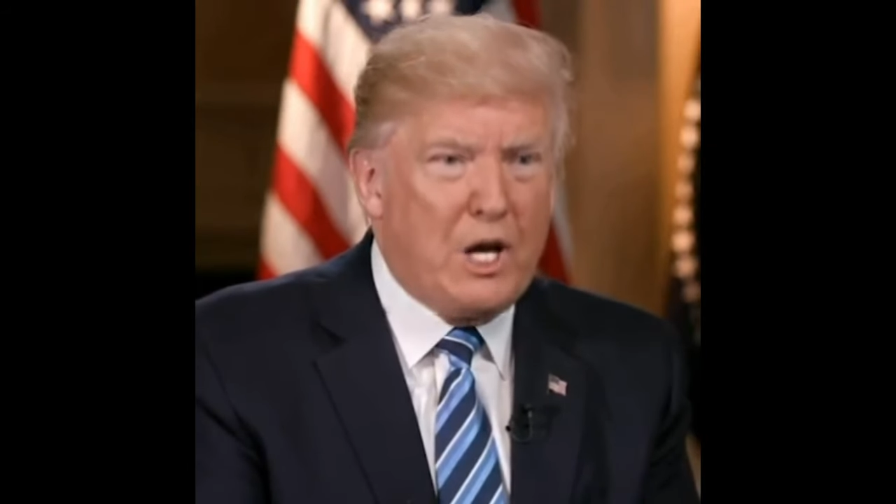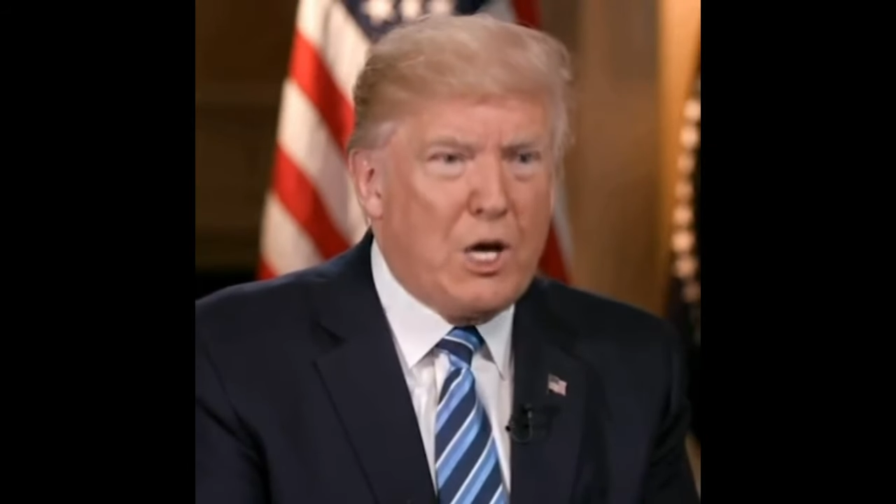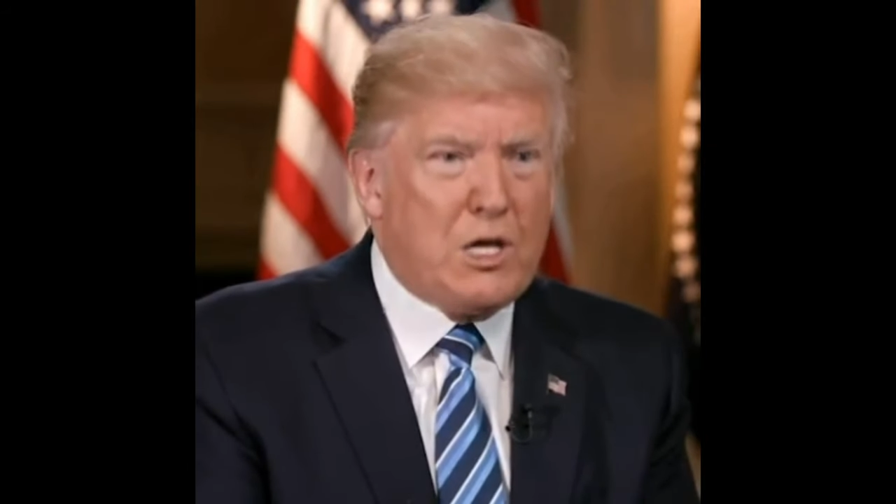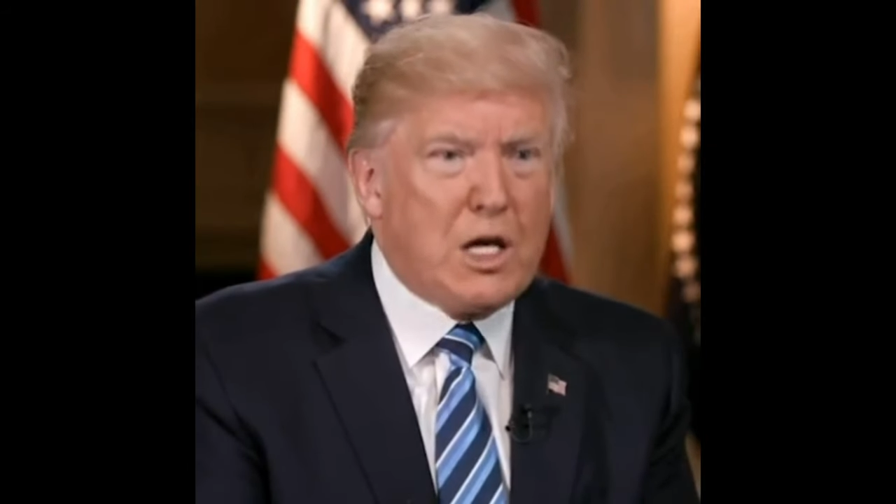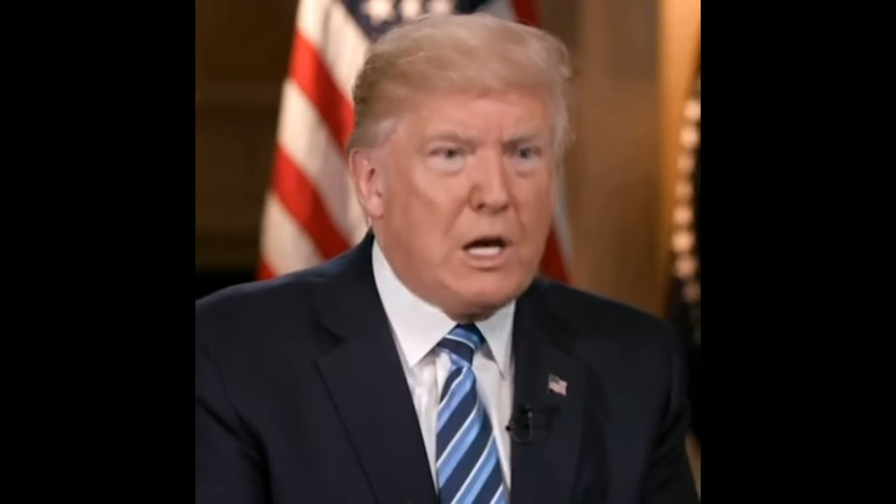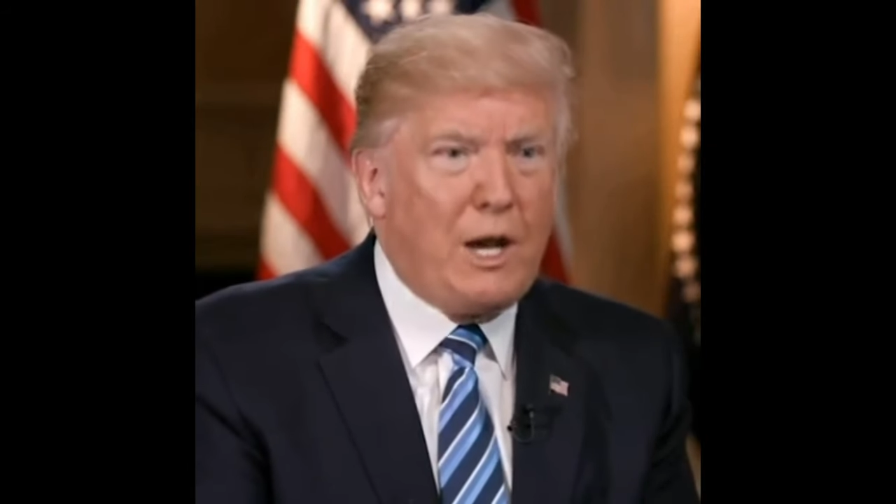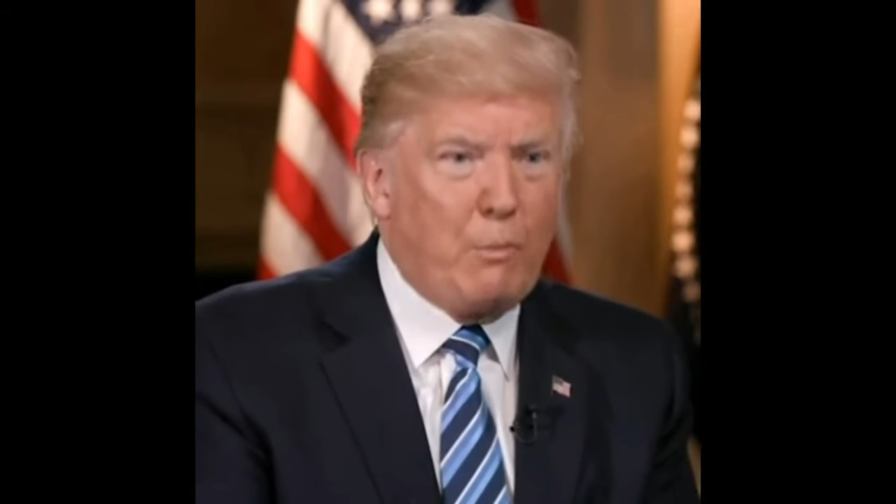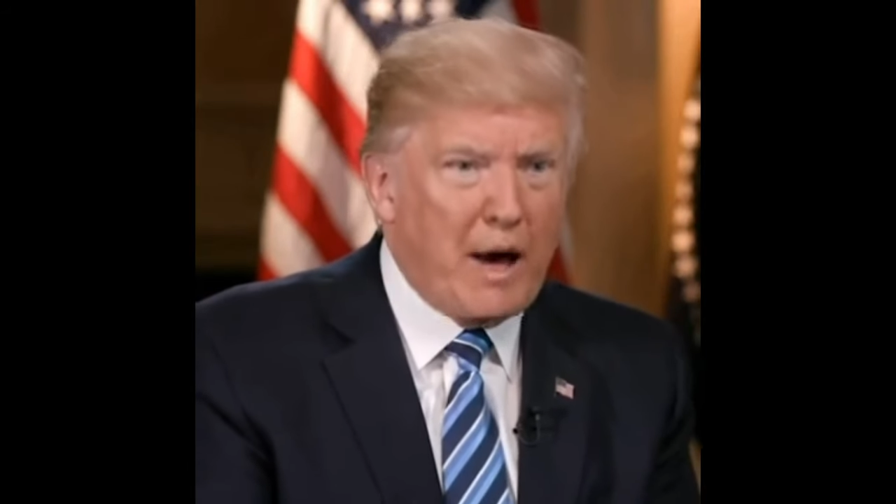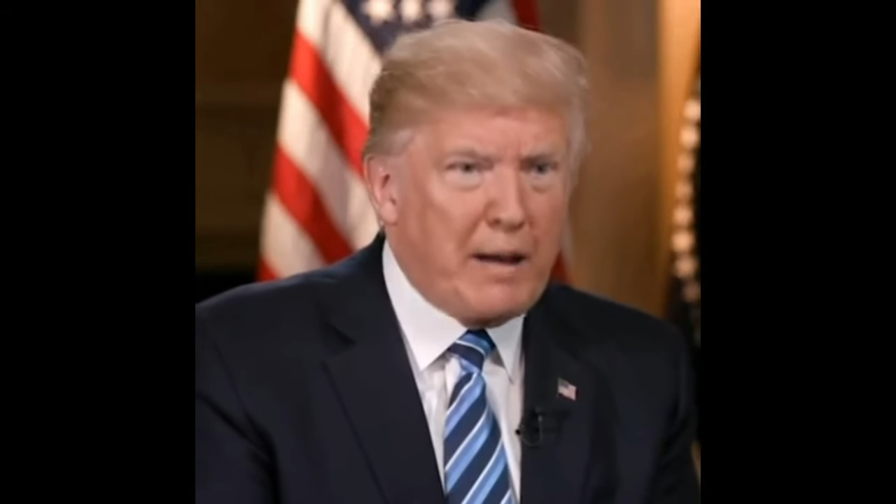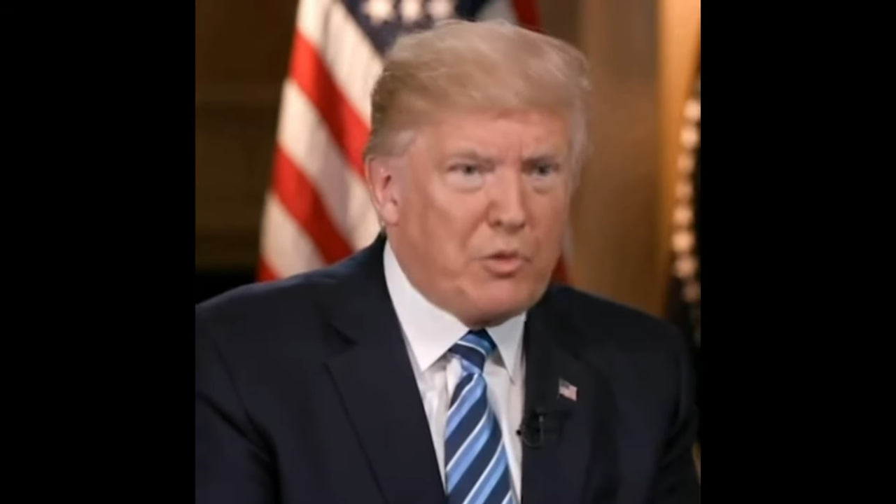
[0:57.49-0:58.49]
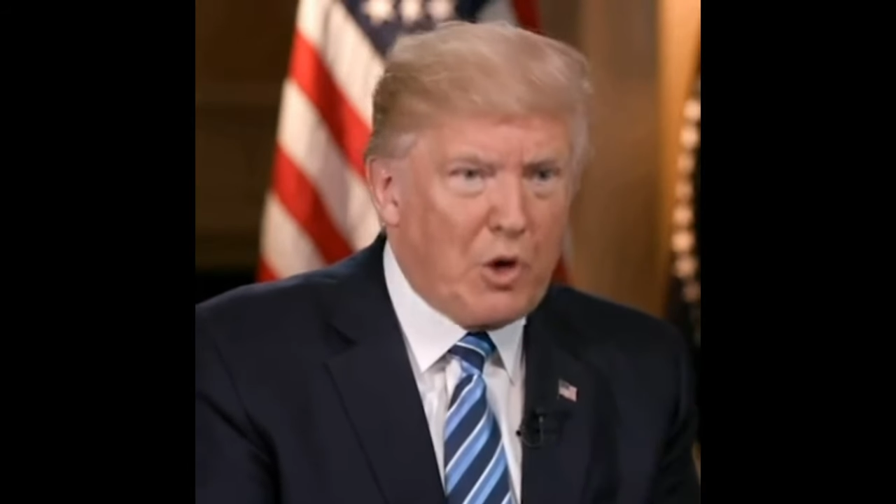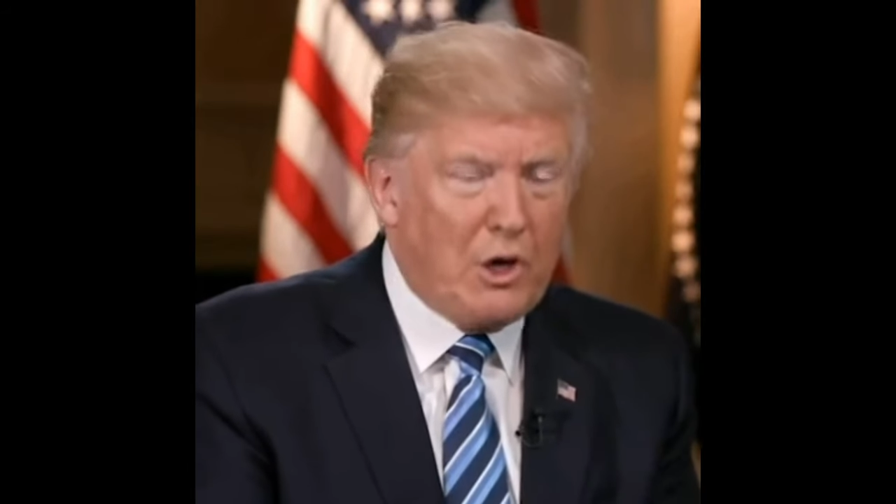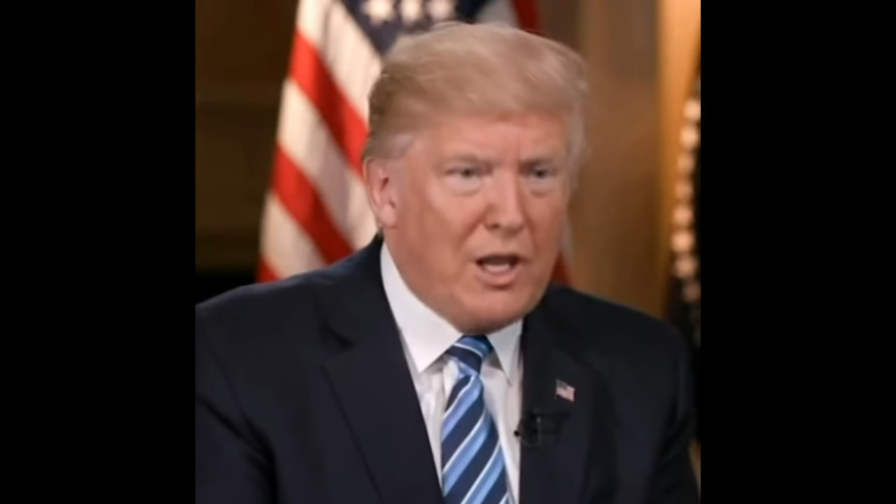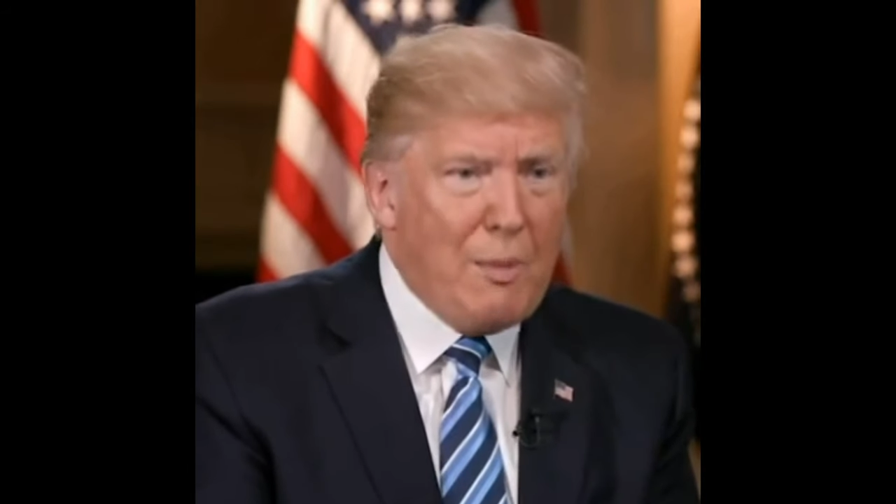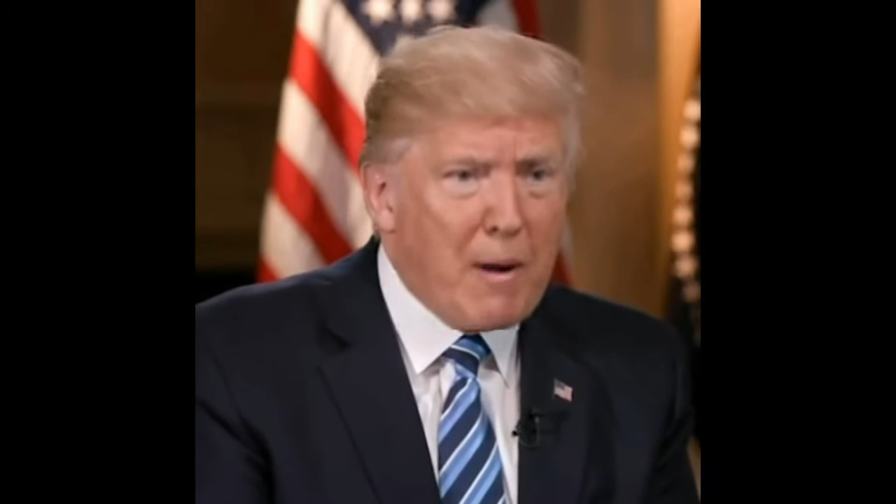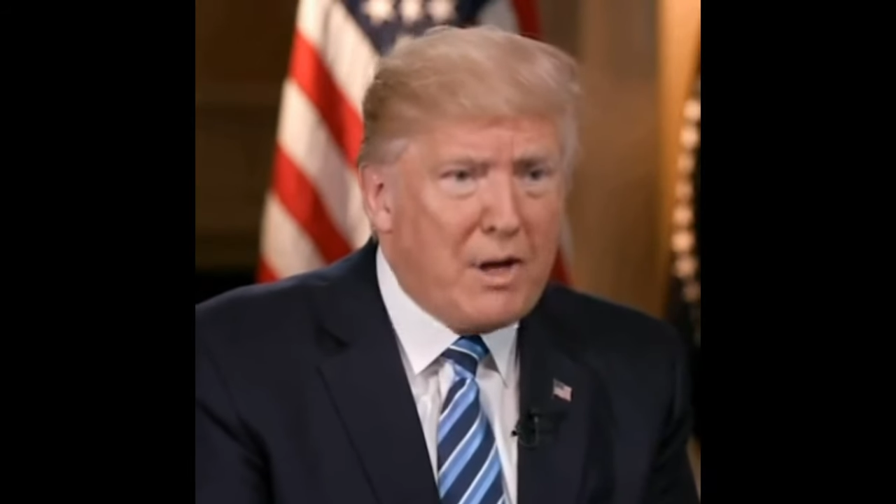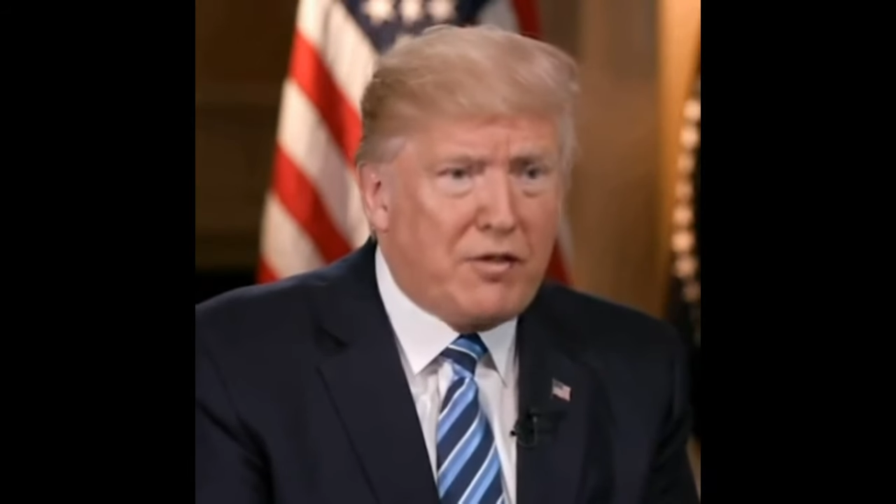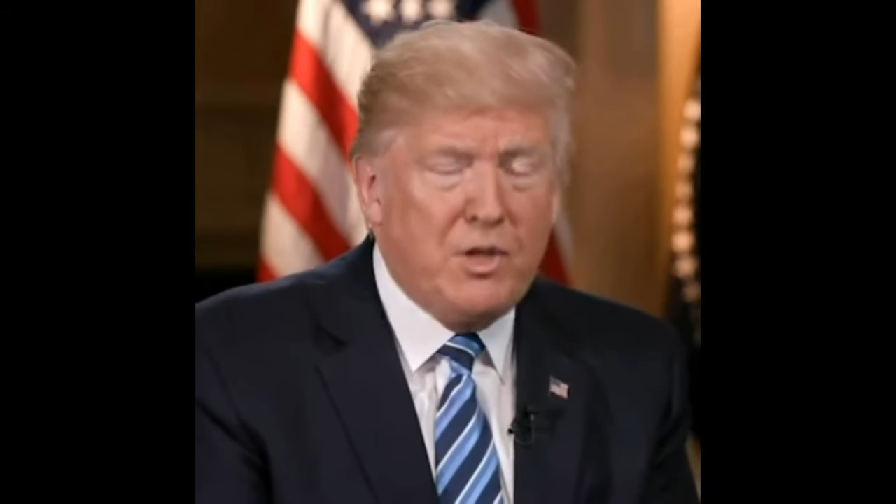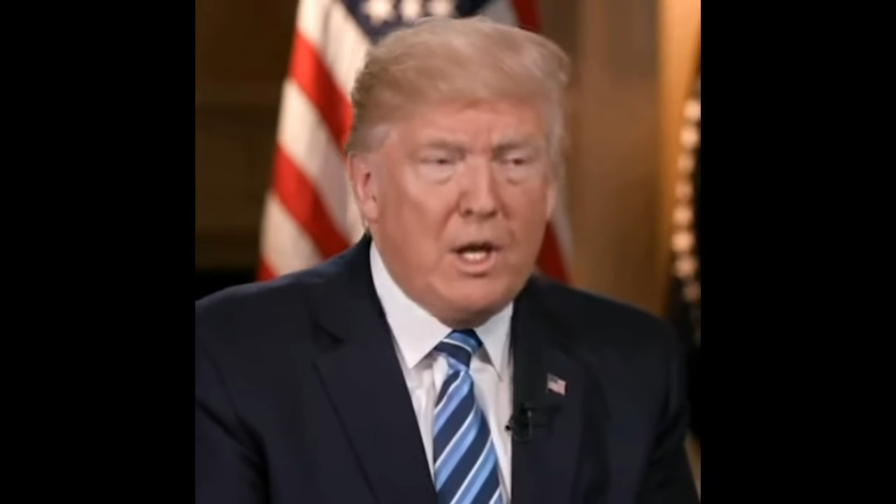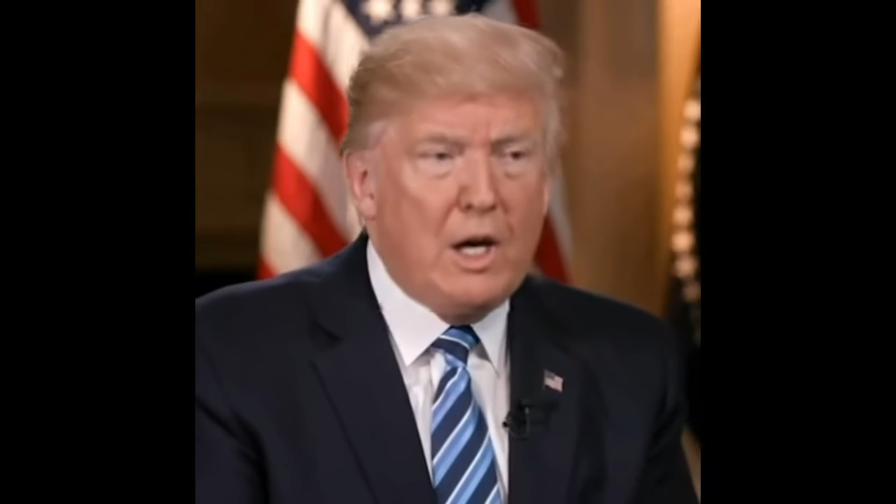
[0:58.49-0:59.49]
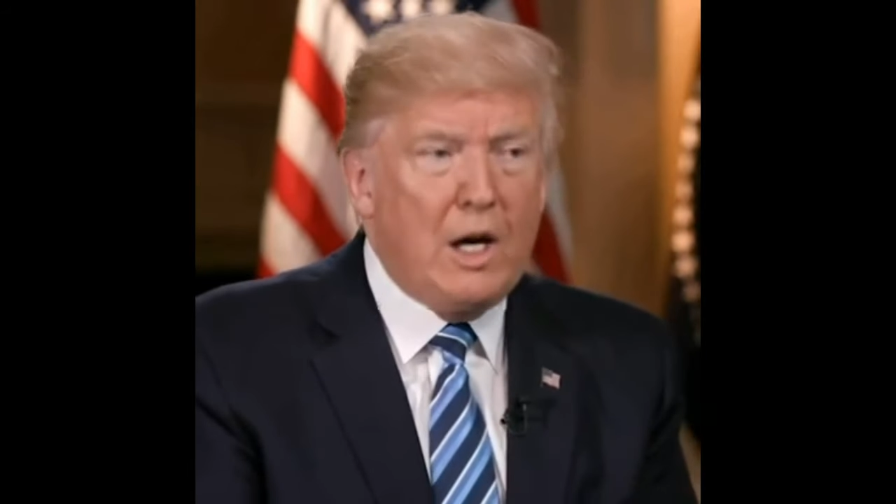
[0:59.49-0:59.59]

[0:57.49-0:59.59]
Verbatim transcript: You sit in the back row of their bus